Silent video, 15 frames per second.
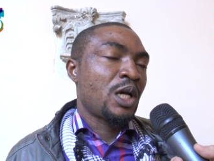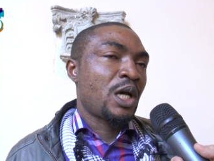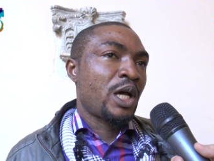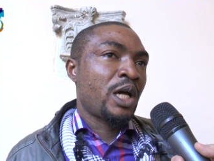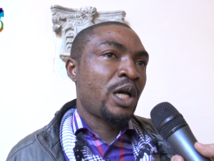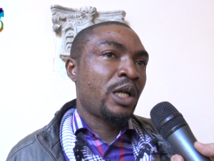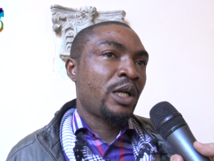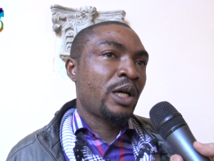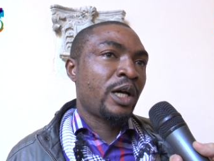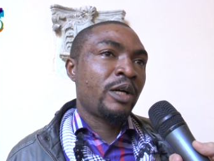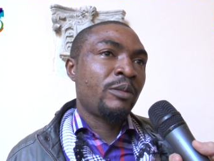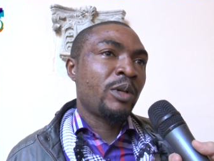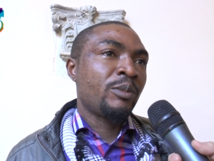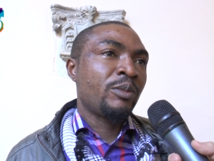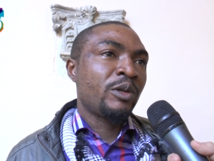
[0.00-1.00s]
And I
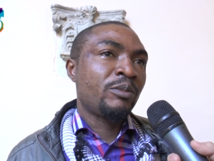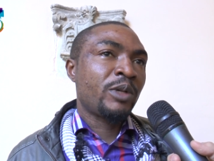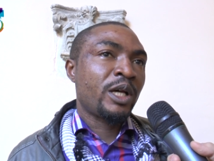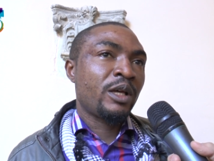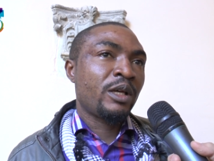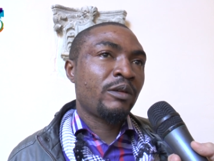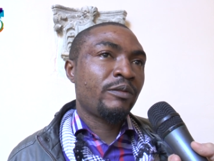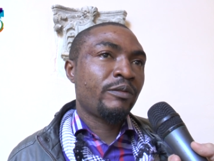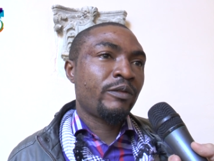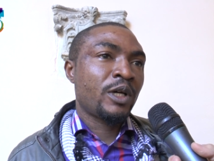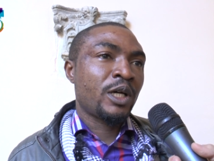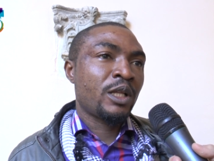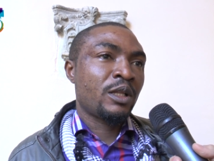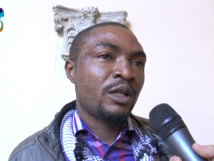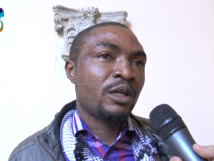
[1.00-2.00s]
remember my
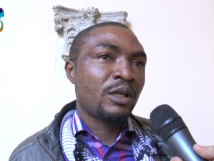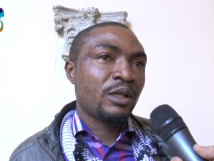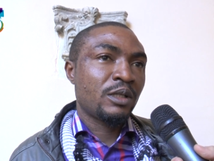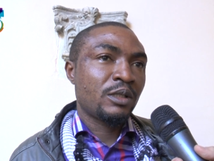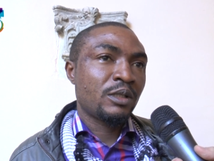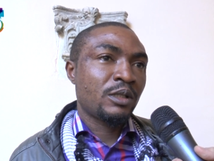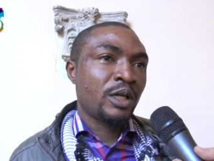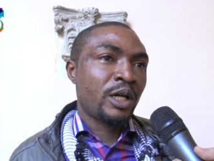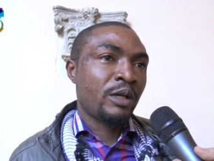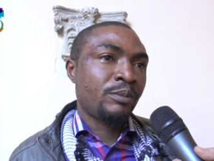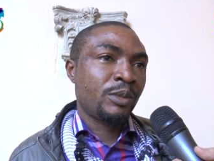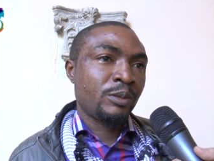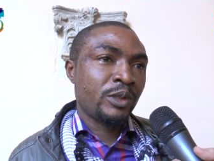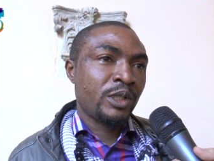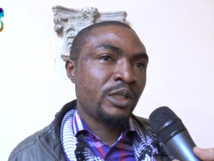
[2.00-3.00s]
father and
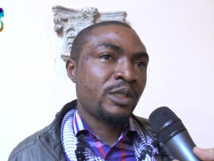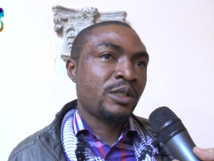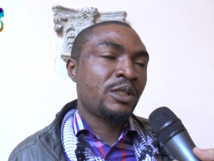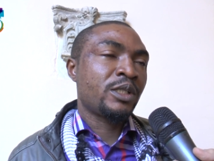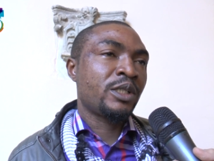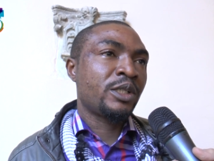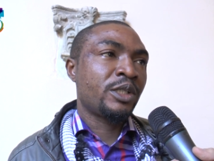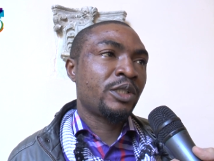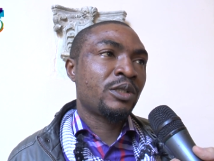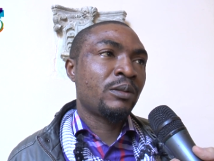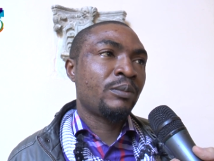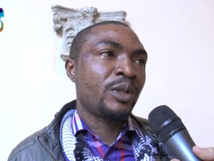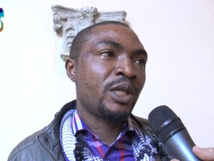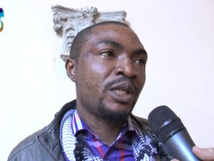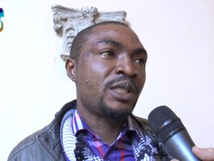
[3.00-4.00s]
people in his
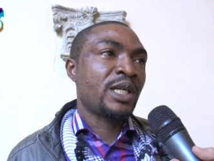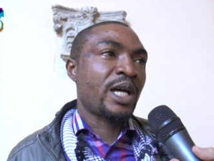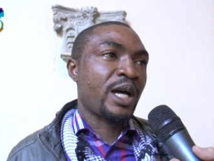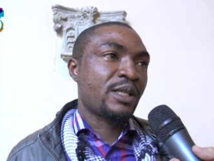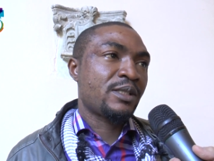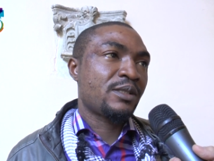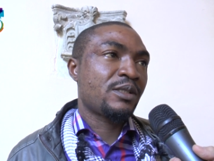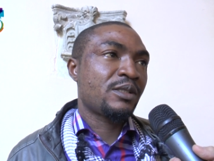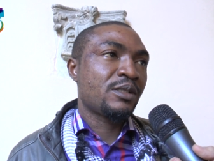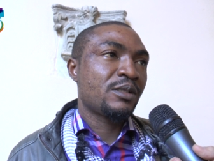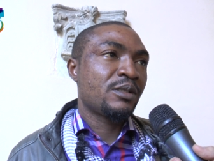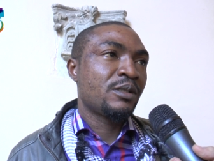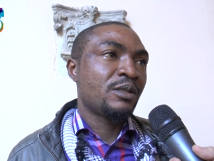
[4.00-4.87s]
generation being taxed,